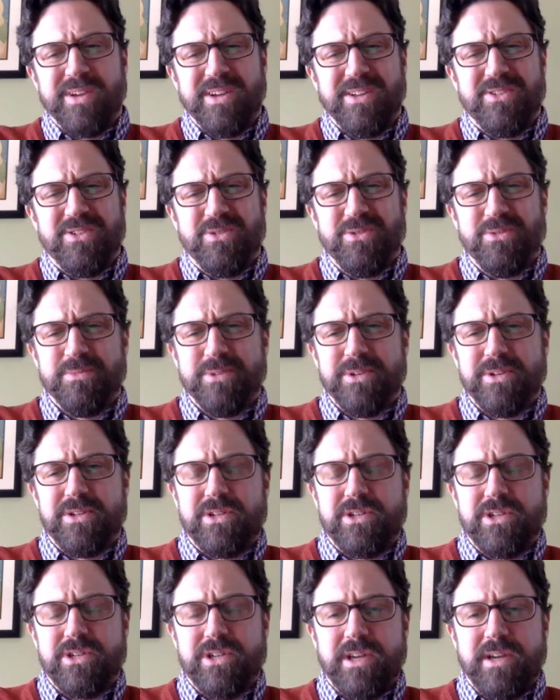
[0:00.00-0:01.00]
I don't get too
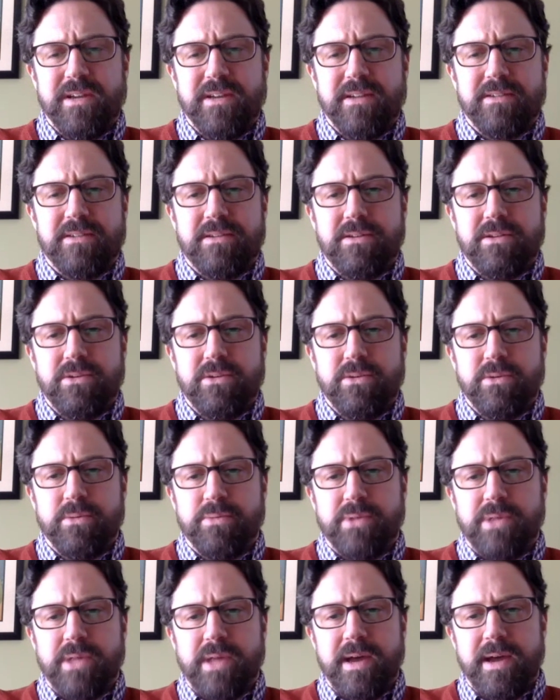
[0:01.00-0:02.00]
much chance to
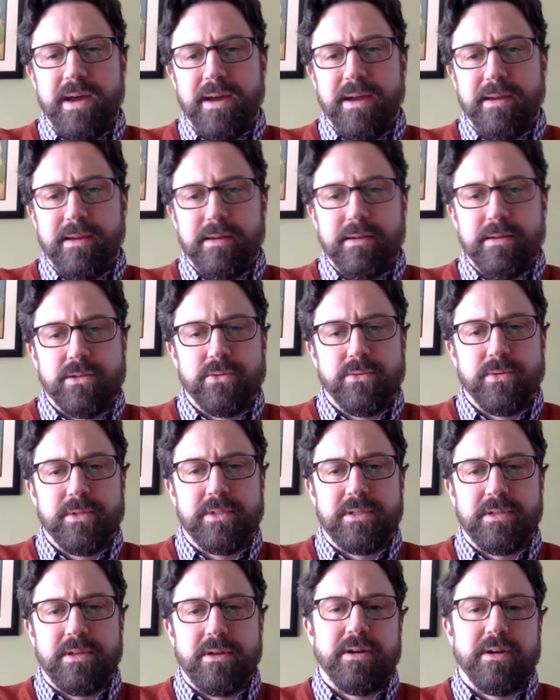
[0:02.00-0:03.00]
apply
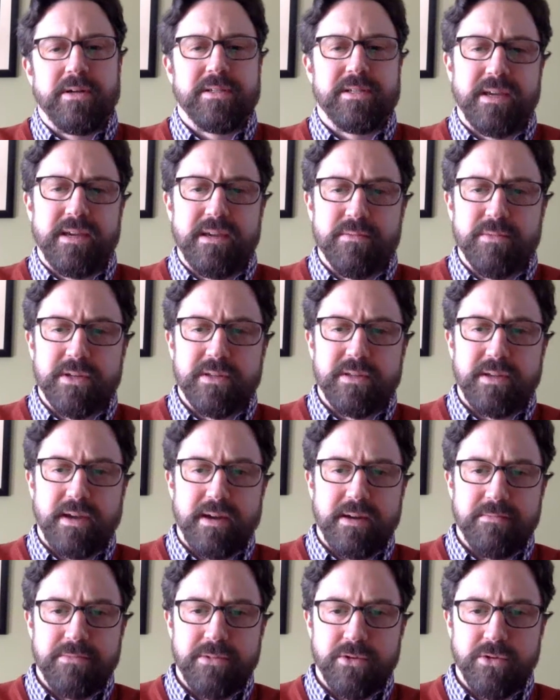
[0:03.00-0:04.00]
sort of star schema
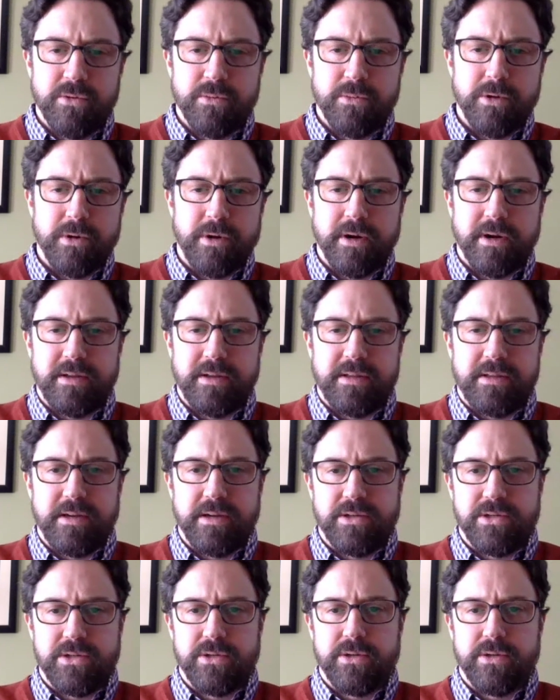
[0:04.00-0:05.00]
type normal
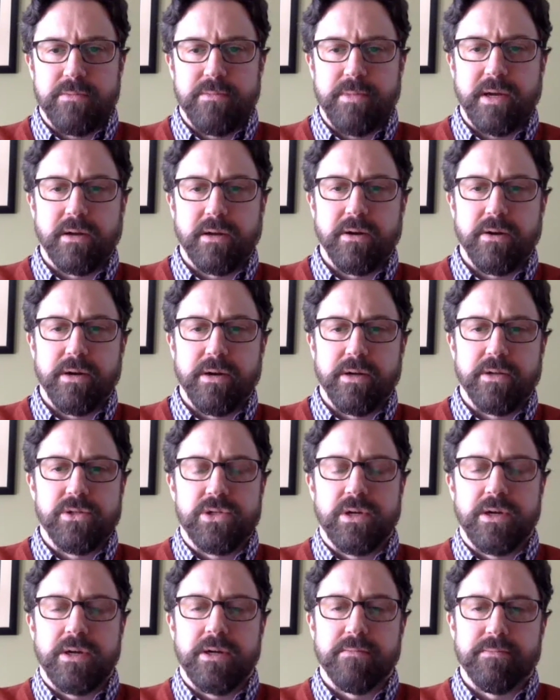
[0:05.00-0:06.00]
architecture in my
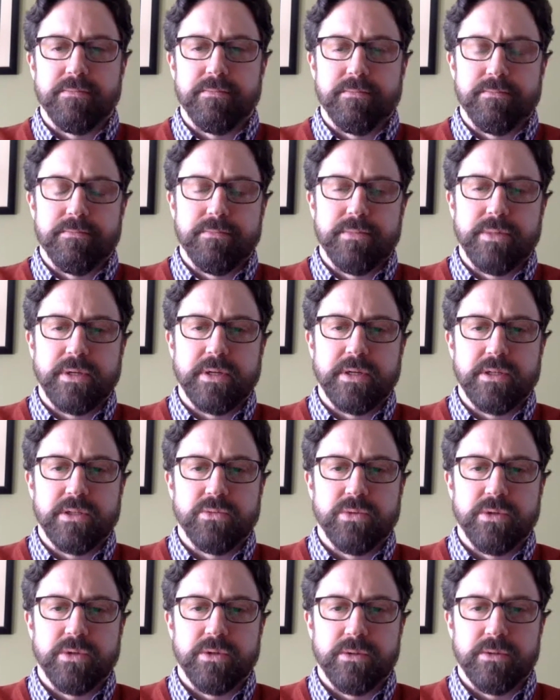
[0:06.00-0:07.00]
current job,
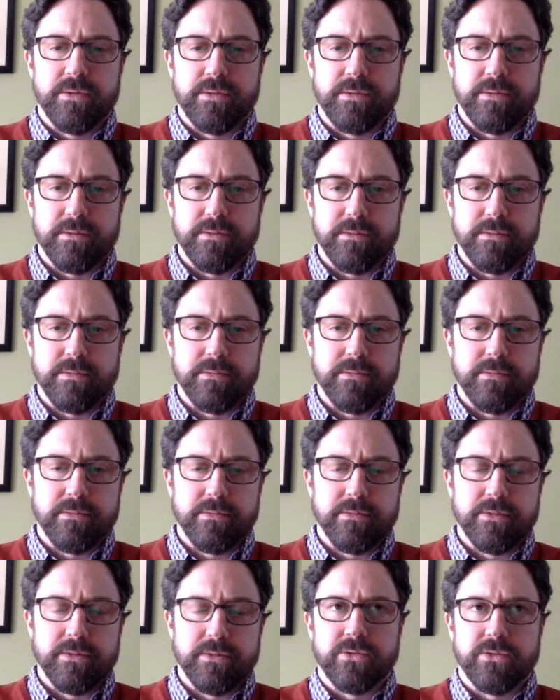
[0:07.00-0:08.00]
because we're
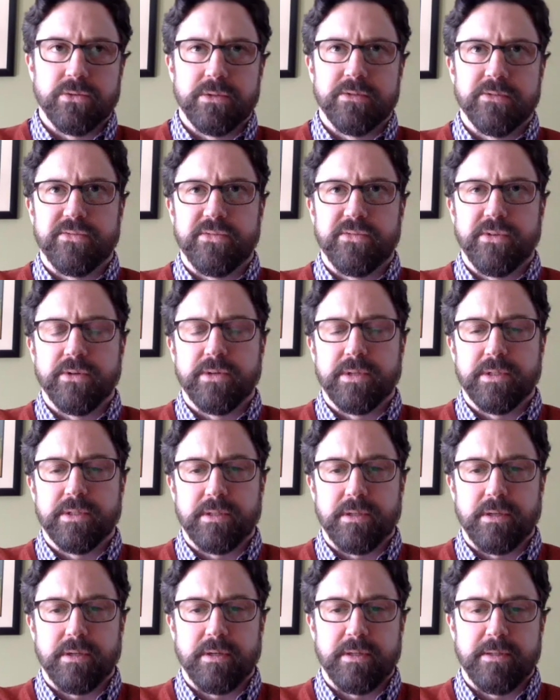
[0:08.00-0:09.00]
sort of
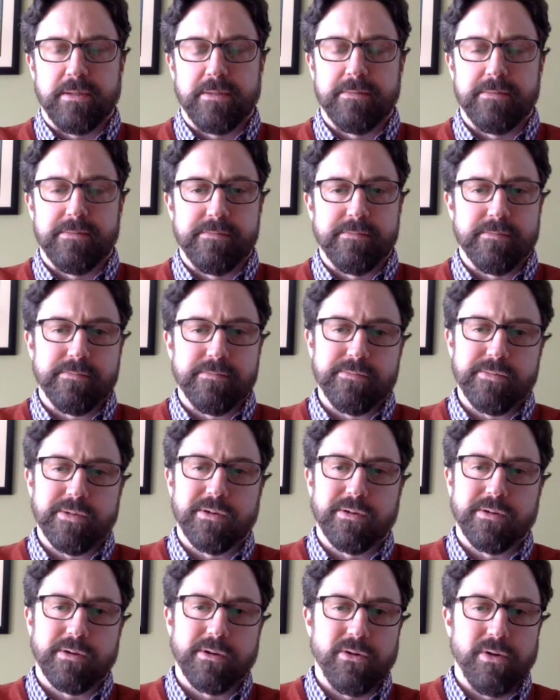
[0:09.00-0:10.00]
focused on
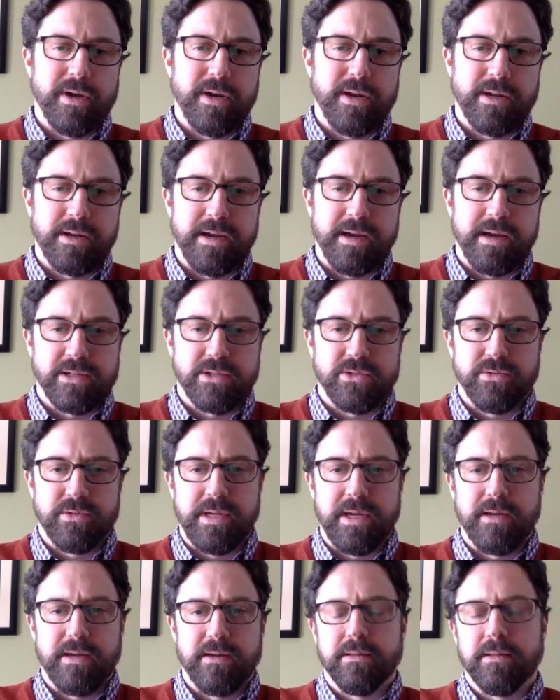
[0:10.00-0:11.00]
creating an
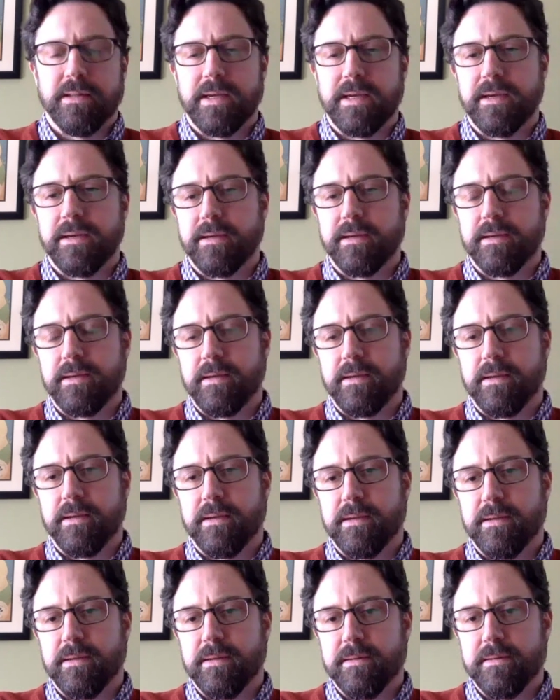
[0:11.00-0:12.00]
actual data lake
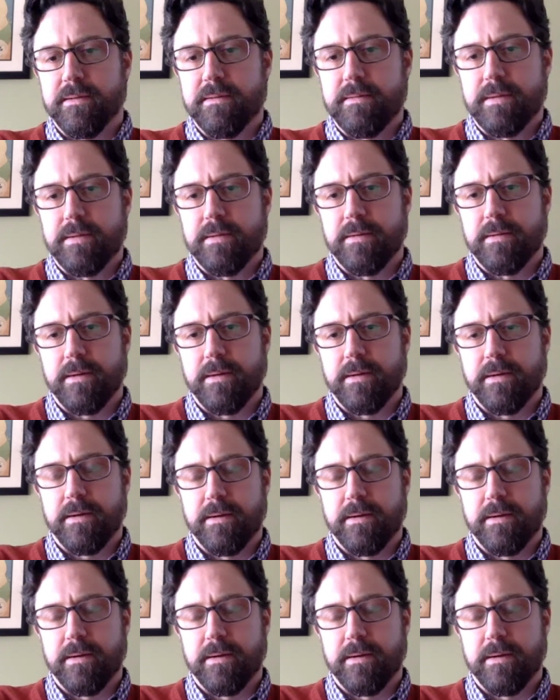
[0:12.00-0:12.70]
and